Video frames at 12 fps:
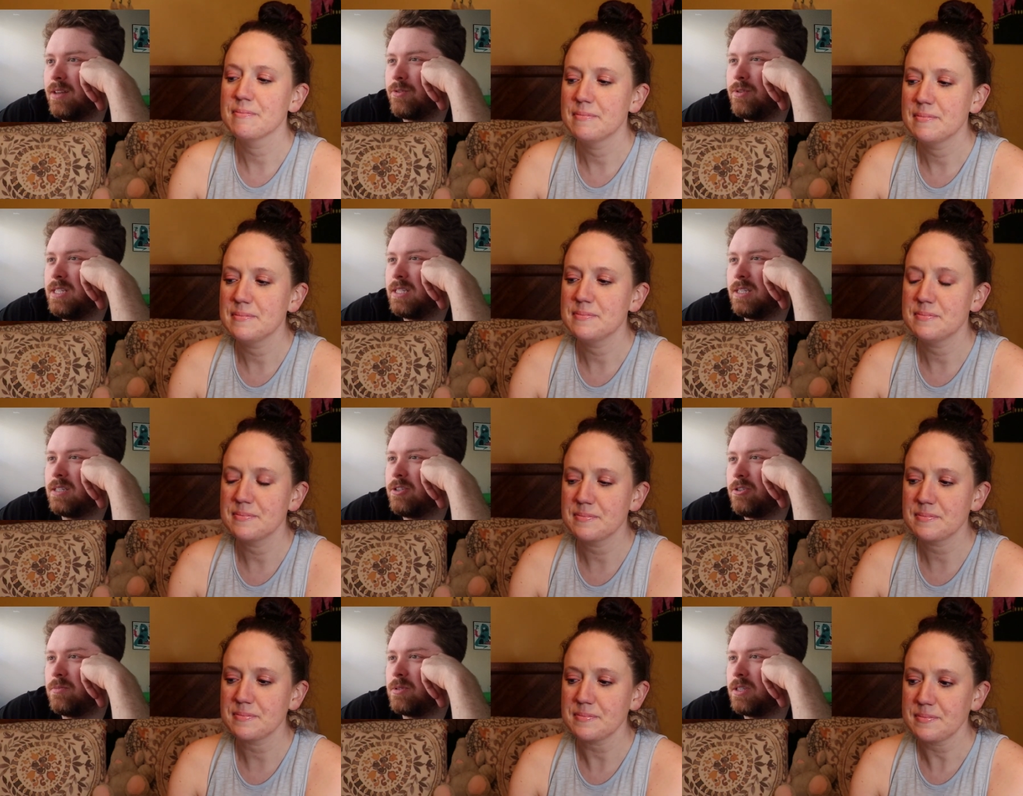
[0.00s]
Speaker 1: Three
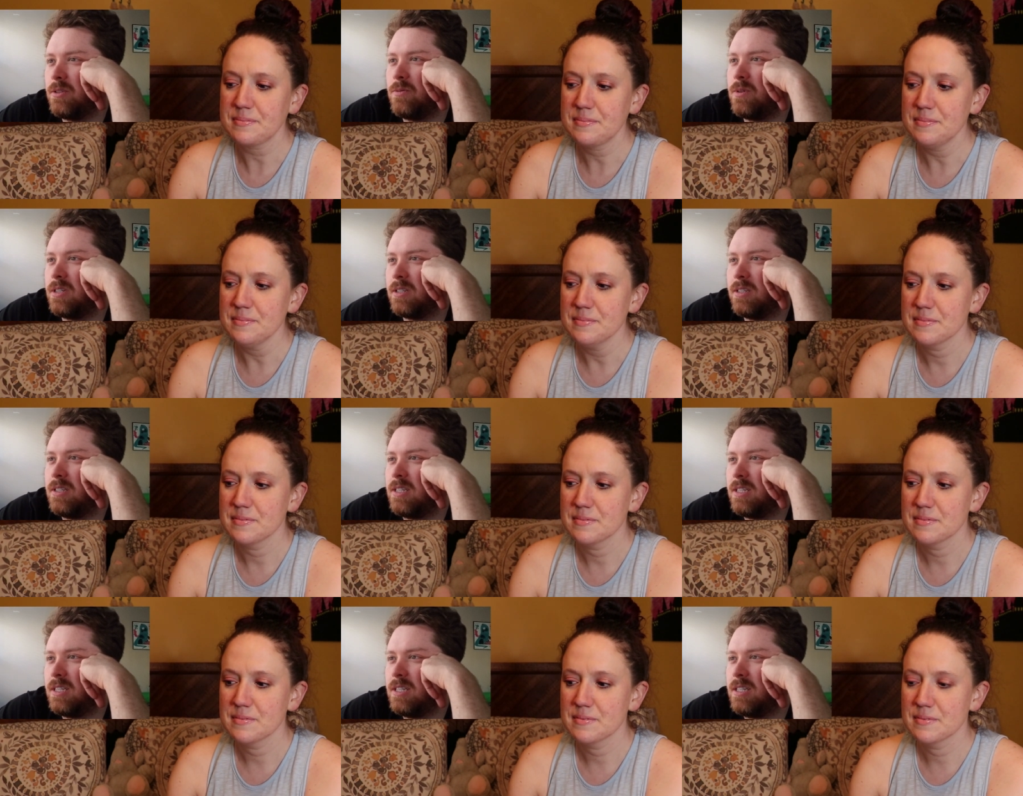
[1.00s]
sisters was killed.
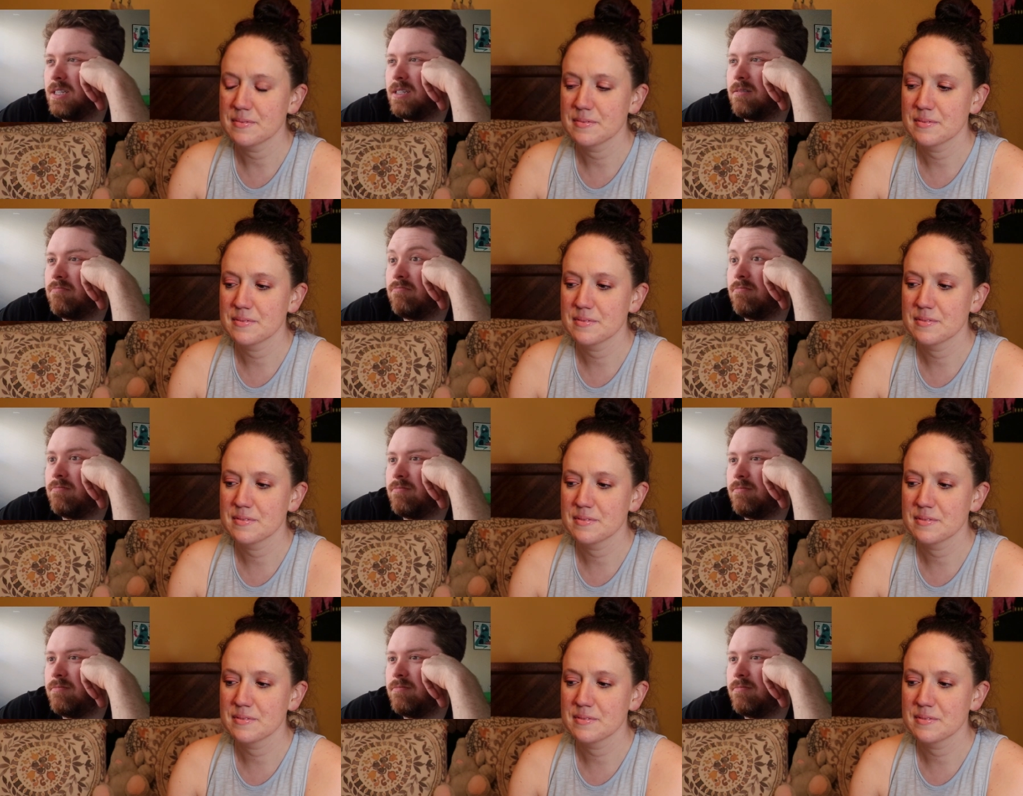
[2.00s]
Hmm.